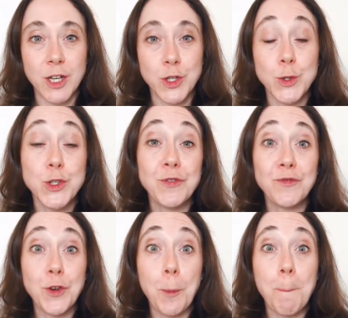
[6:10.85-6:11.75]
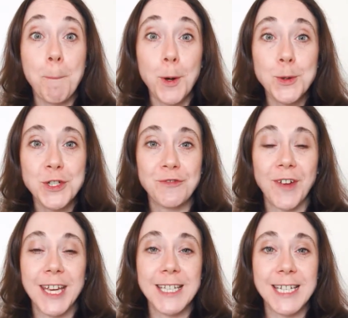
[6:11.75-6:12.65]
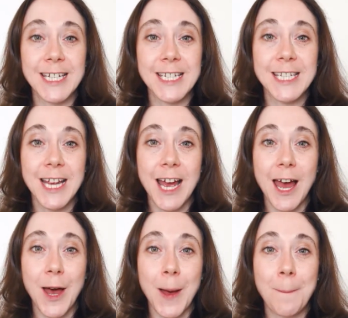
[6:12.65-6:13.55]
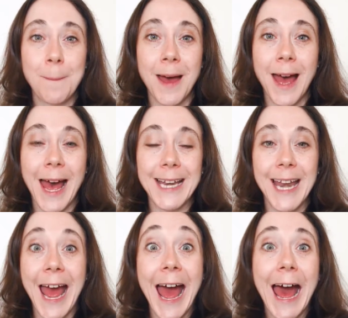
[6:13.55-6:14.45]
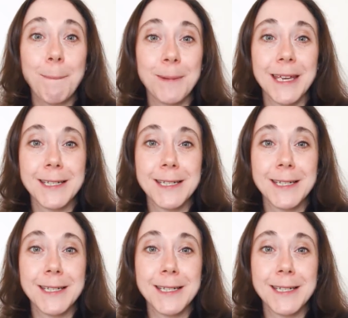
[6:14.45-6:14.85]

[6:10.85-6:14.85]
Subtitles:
you should feel motivated and happy.